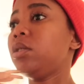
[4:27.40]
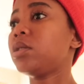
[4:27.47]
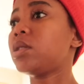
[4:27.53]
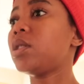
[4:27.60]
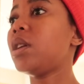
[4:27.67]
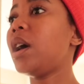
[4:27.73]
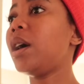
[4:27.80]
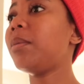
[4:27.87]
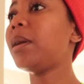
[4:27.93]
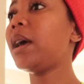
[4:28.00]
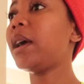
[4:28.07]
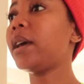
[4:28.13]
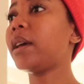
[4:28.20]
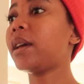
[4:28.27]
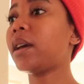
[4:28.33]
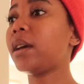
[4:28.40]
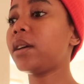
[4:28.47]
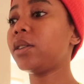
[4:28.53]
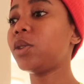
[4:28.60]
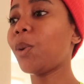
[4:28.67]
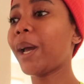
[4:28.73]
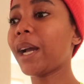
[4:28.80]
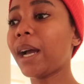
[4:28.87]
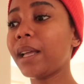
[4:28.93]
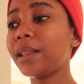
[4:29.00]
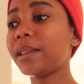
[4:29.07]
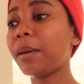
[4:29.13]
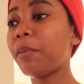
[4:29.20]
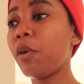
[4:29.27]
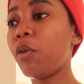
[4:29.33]
So now I'm like, do I
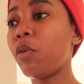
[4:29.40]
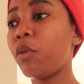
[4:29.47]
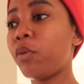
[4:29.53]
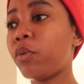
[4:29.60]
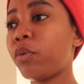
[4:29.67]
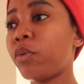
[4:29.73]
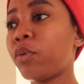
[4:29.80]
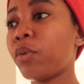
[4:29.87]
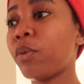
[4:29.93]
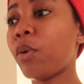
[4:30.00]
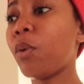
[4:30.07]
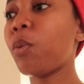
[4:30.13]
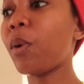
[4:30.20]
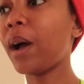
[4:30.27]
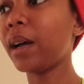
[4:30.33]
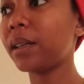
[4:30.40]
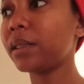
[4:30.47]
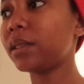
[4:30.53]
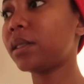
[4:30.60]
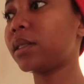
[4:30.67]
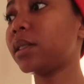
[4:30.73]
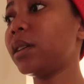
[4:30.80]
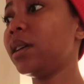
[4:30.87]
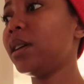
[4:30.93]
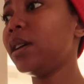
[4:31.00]
cut them off or what?